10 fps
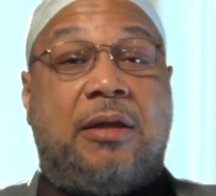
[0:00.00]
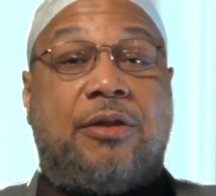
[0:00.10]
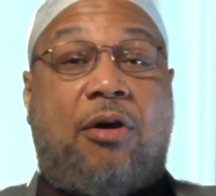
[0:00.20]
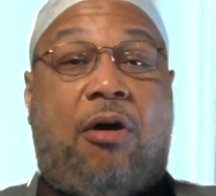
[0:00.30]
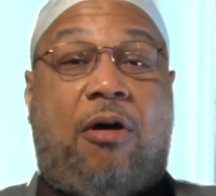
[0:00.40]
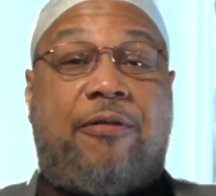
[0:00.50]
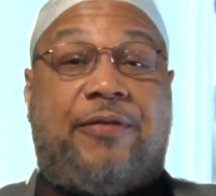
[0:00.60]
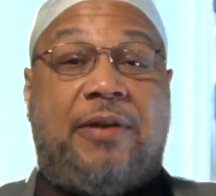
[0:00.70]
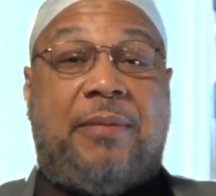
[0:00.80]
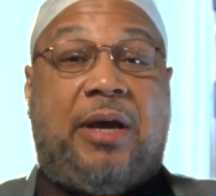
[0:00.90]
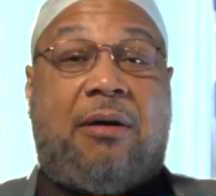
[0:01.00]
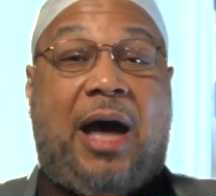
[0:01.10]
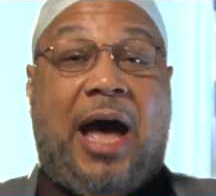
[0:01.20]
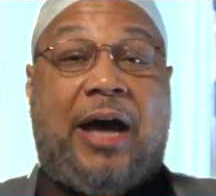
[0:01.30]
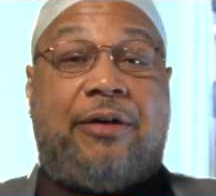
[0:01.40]
The all female
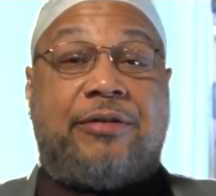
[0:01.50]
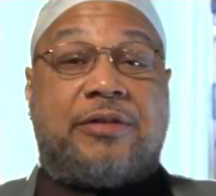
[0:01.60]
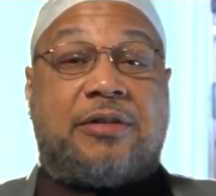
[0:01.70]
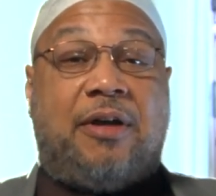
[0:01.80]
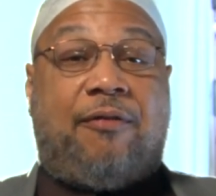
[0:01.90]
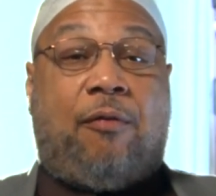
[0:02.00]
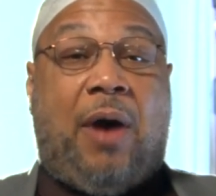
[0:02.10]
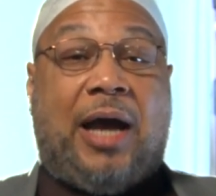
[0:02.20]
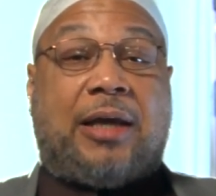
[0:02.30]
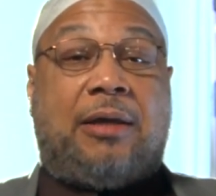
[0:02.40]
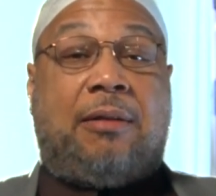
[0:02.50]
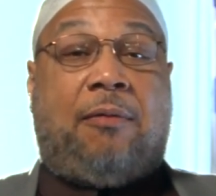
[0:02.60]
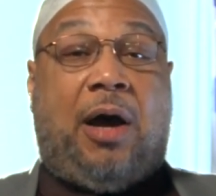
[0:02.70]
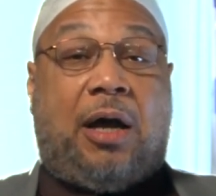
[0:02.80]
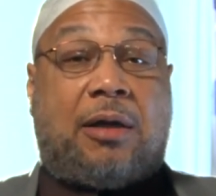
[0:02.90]
Isles of Wak el
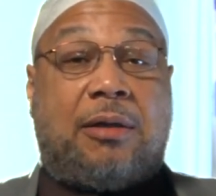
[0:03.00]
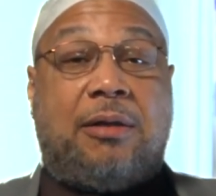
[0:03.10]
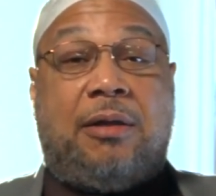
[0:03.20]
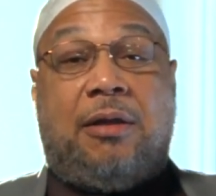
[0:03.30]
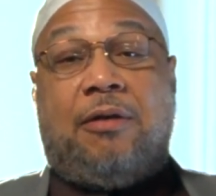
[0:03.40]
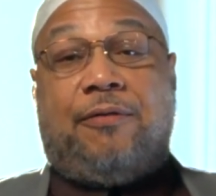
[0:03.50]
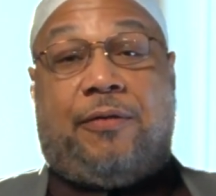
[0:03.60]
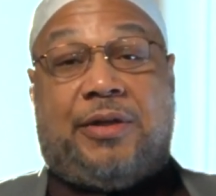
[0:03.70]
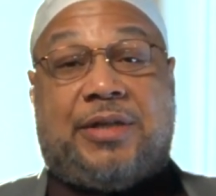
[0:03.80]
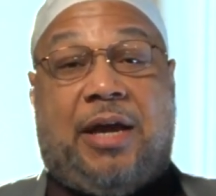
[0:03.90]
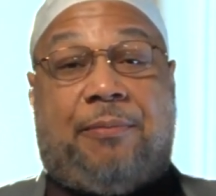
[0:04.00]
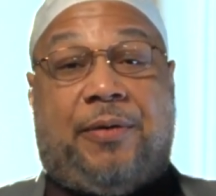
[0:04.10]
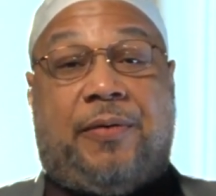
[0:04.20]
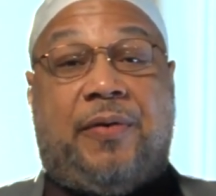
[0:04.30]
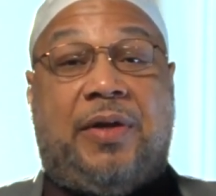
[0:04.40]
Wak, for
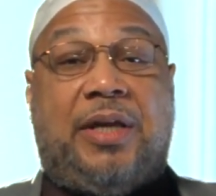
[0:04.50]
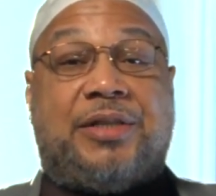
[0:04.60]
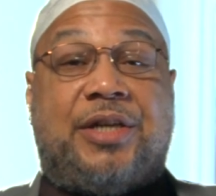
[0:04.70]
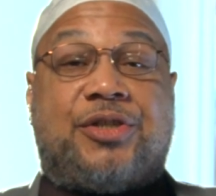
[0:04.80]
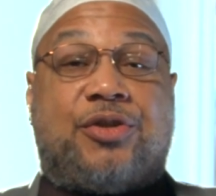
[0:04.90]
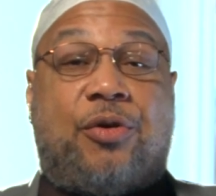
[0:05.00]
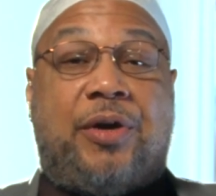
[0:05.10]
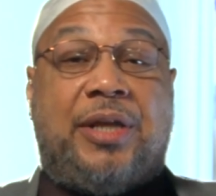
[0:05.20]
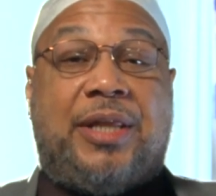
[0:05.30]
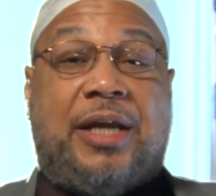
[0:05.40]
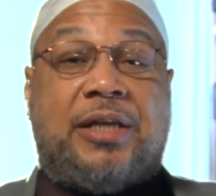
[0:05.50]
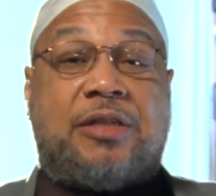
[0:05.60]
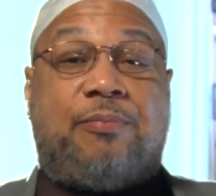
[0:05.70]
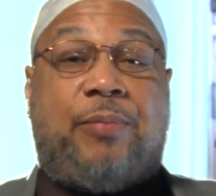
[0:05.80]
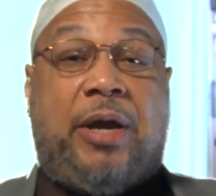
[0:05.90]
example, is a story that
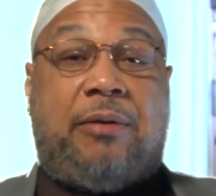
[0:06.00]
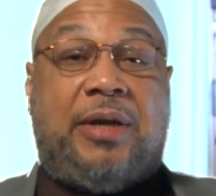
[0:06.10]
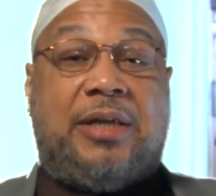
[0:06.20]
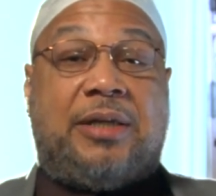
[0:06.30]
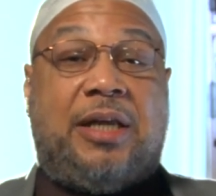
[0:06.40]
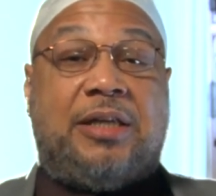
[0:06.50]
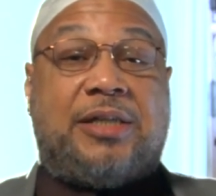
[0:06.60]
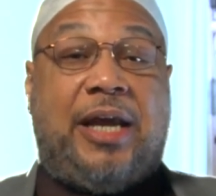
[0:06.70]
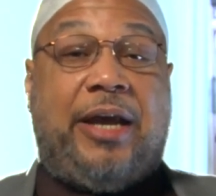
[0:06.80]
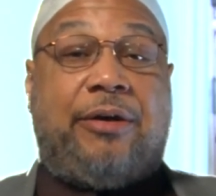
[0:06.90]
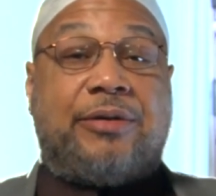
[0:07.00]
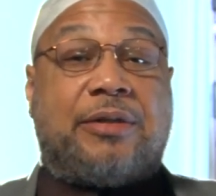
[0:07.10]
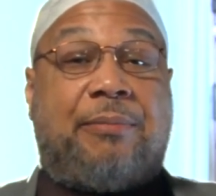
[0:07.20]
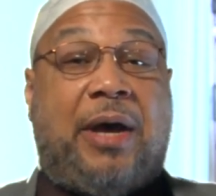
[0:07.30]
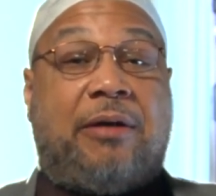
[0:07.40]
is buried in tales
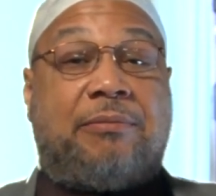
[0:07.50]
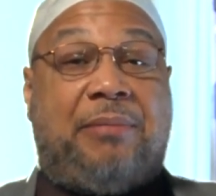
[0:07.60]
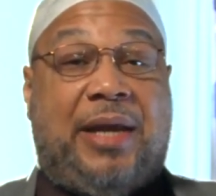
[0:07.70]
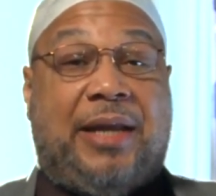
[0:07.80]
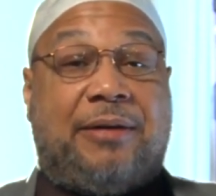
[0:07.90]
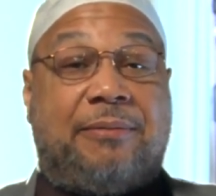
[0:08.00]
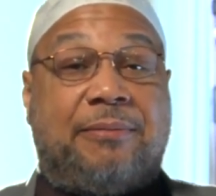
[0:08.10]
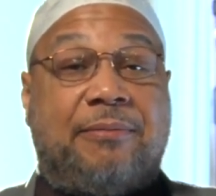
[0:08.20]
about men.